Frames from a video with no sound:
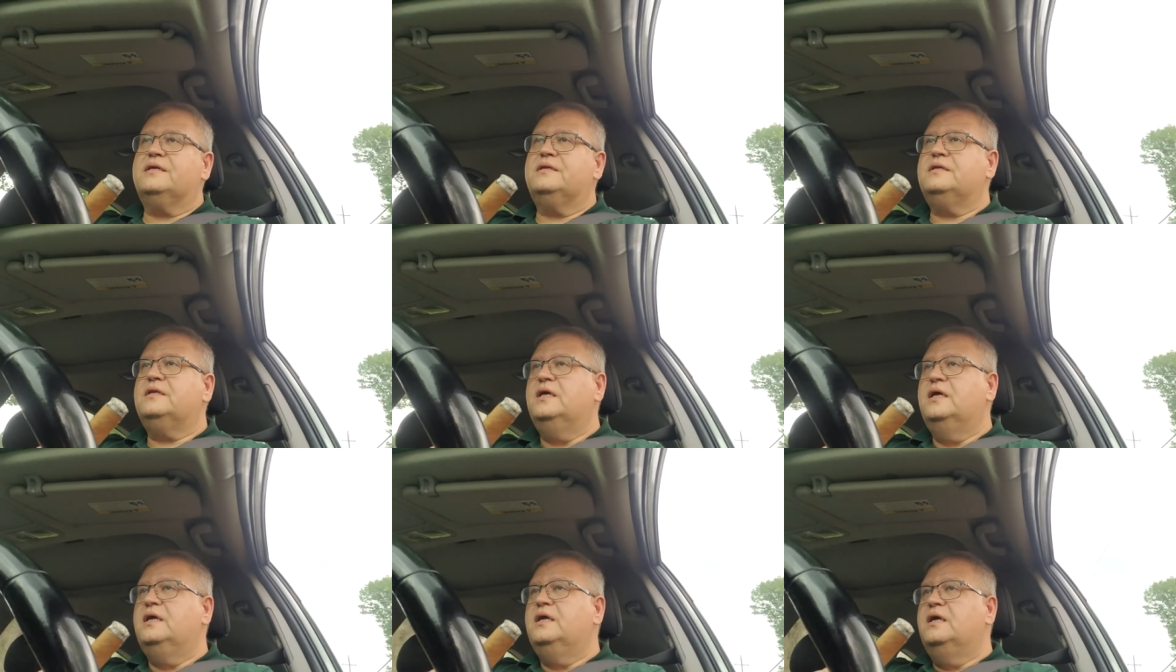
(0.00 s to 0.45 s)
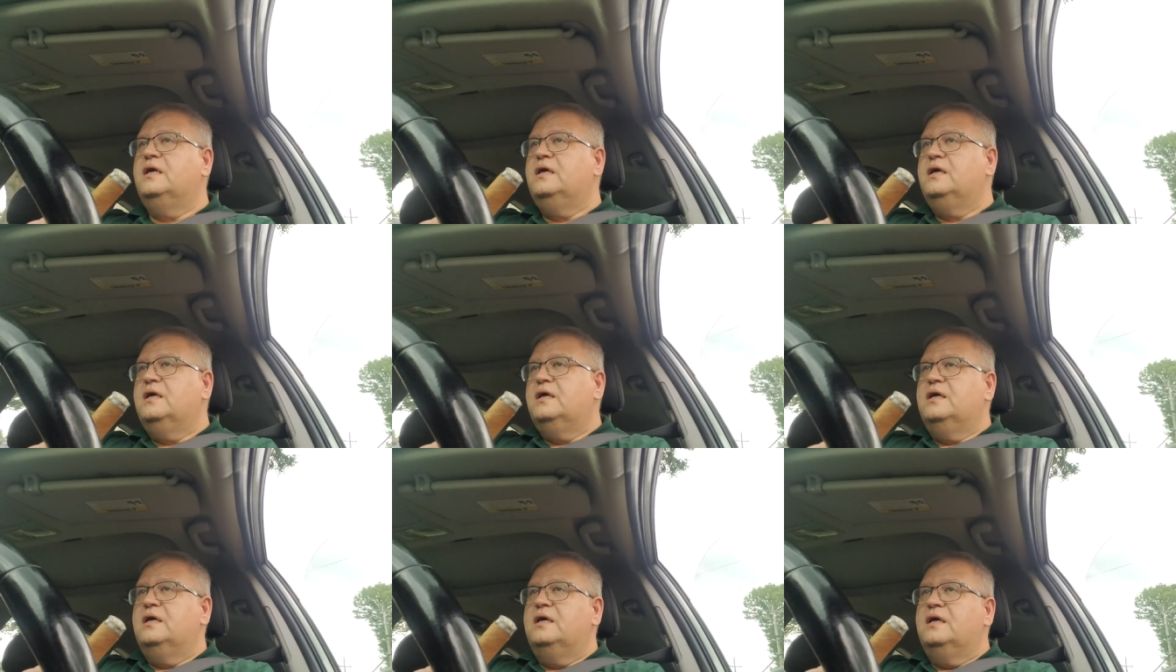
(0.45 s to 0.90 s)

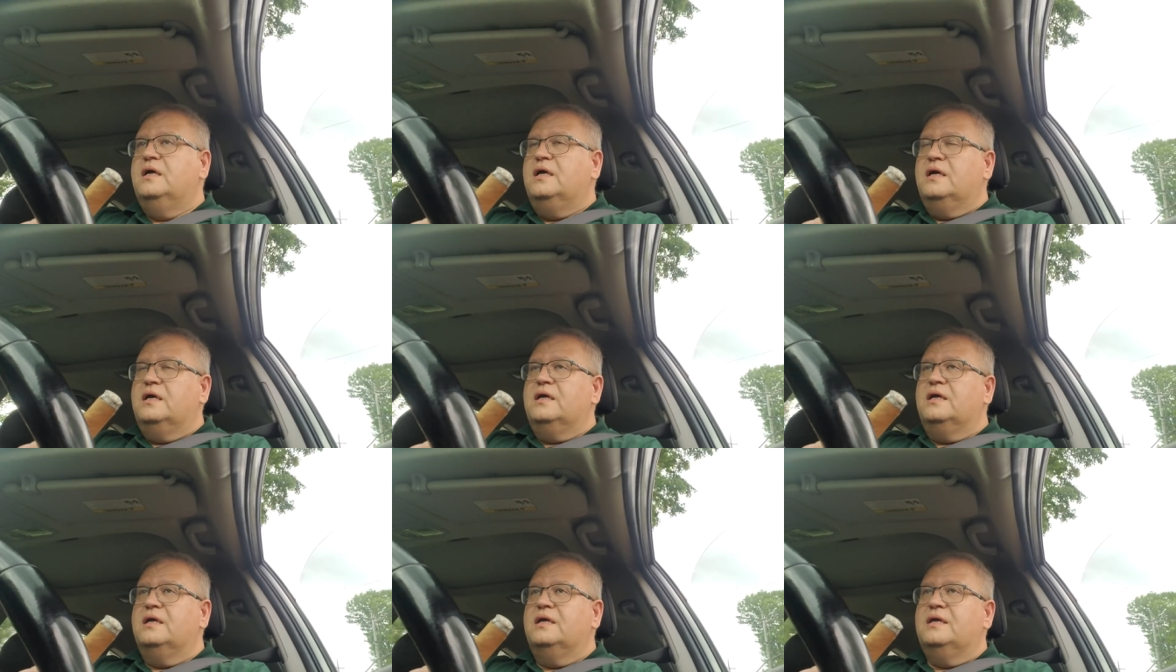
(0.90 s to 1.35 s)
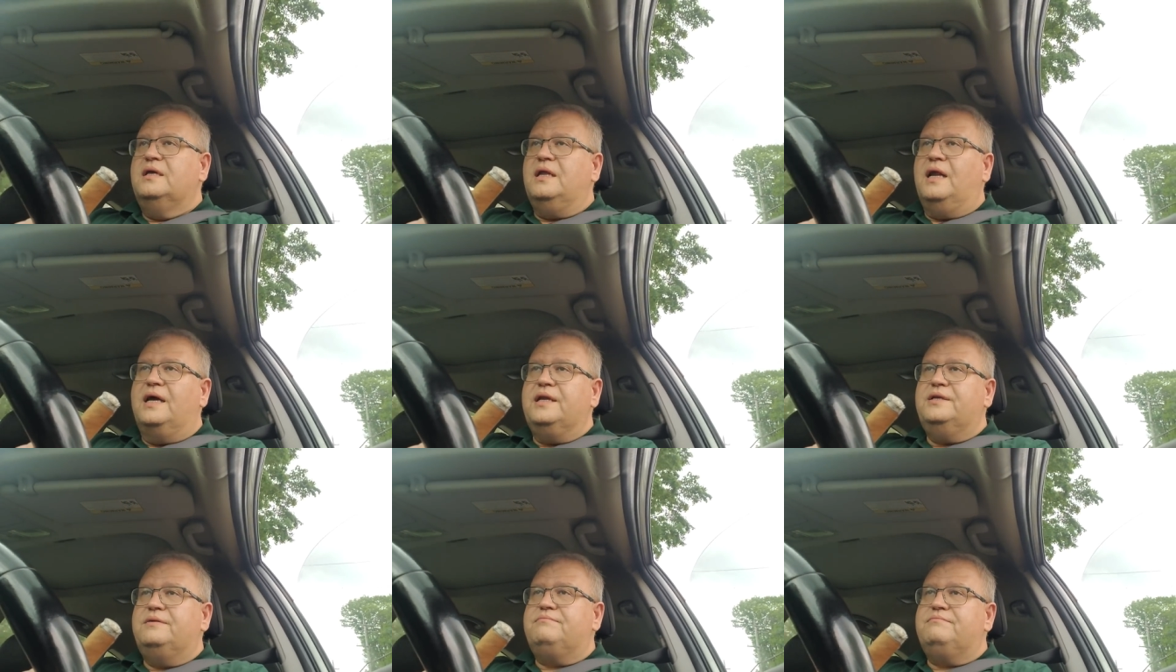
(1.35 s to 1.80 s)
And
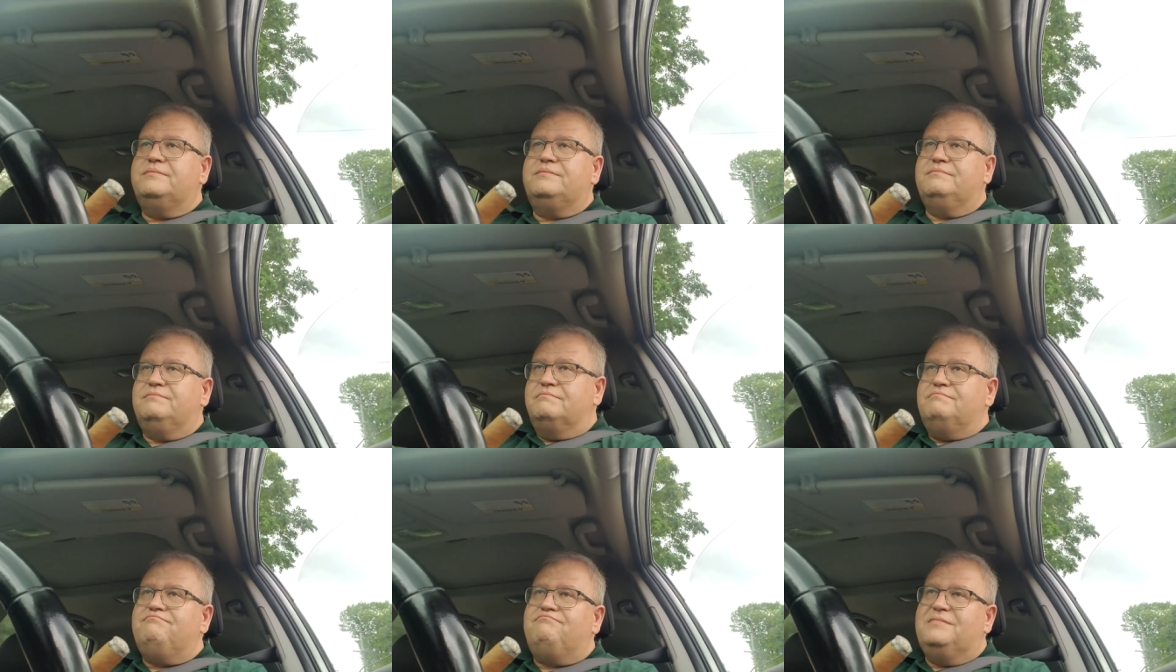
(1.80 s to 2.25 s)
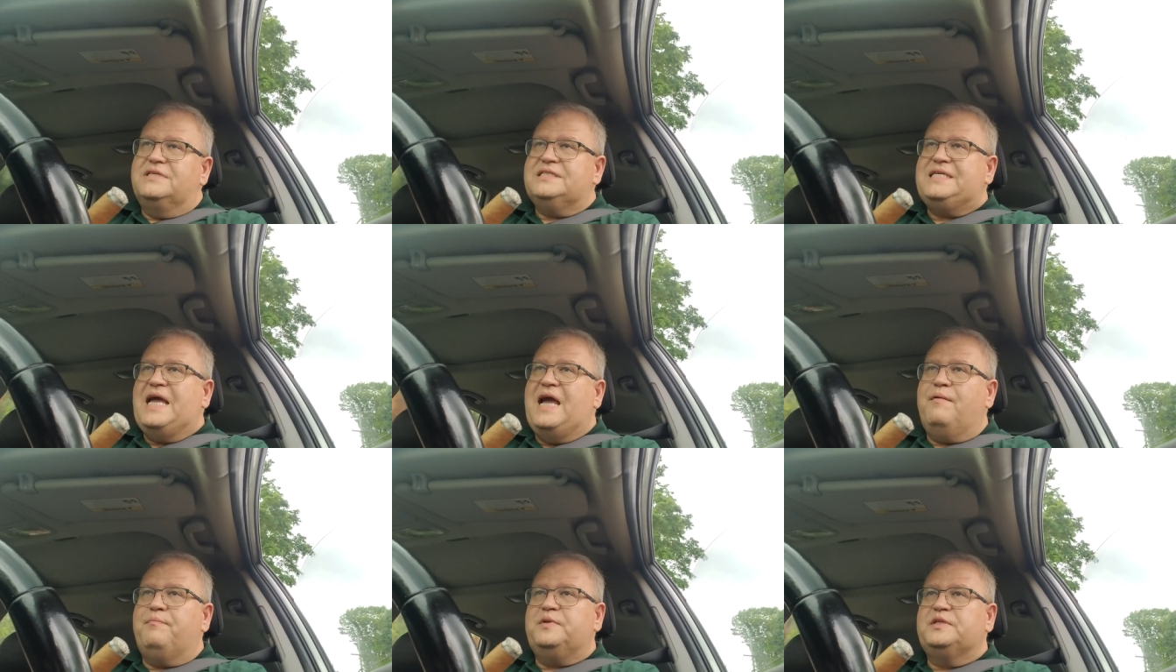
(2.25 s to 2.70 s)
I this
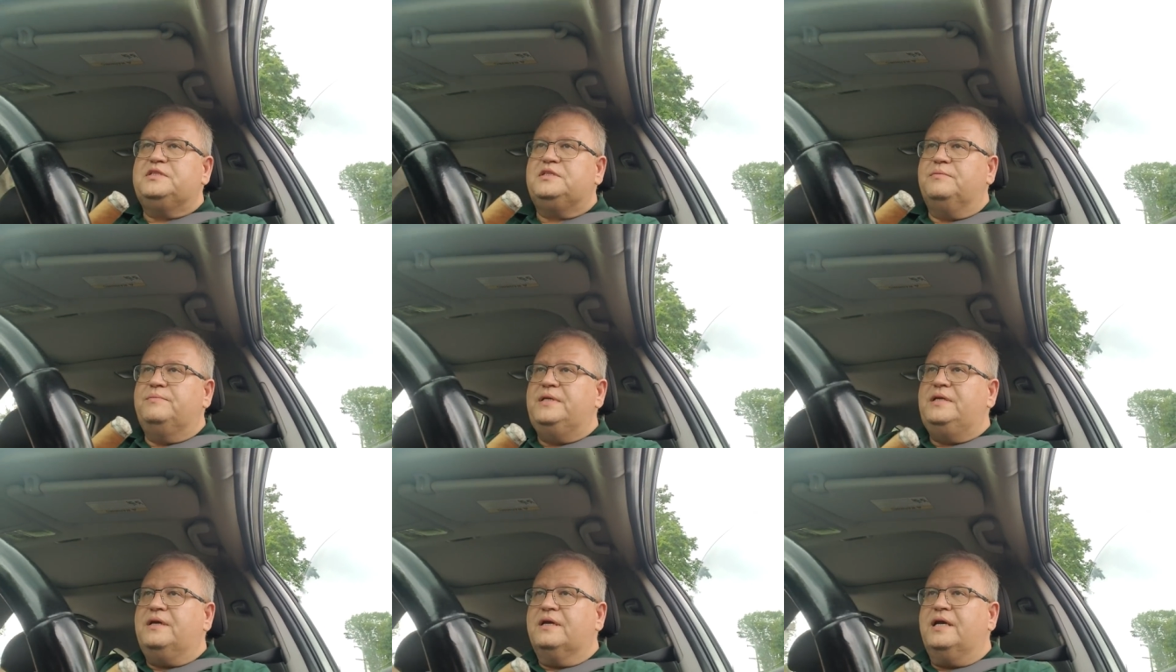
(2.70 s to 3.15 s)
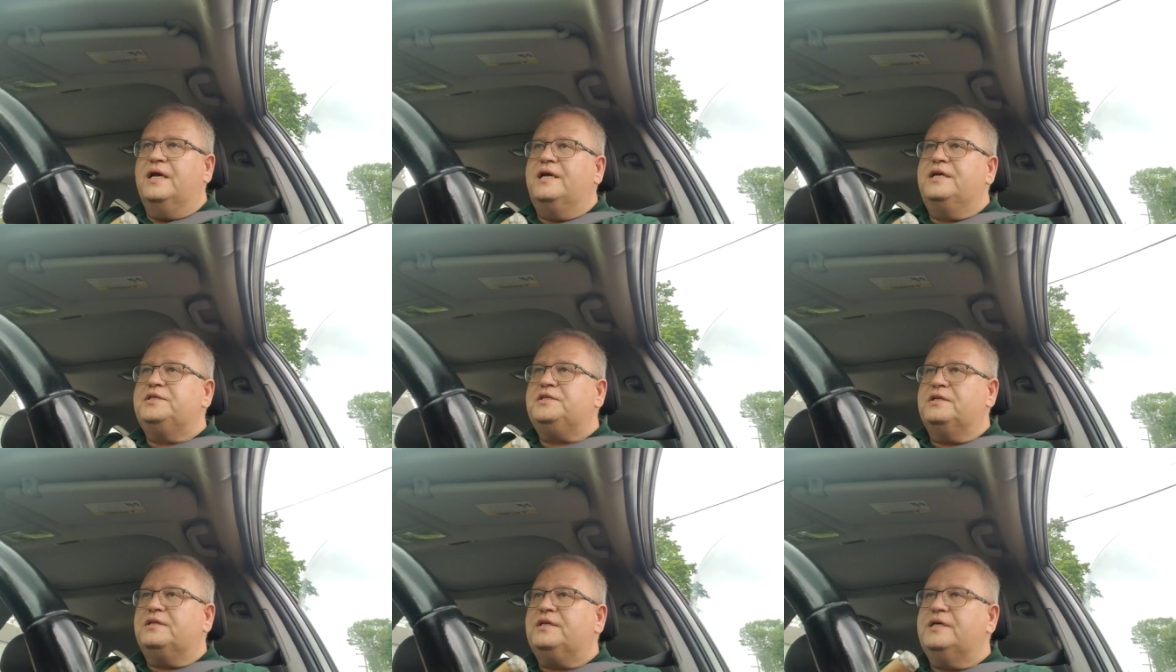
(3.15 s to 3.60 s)
happens to me
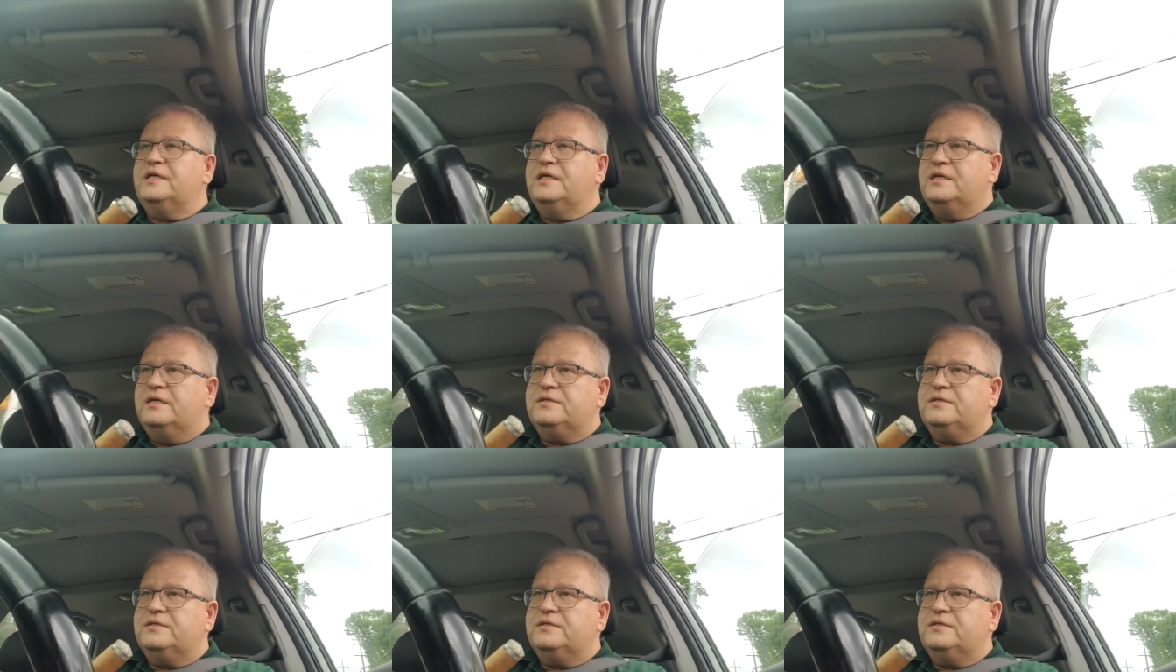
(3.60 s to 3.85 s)
occasionally,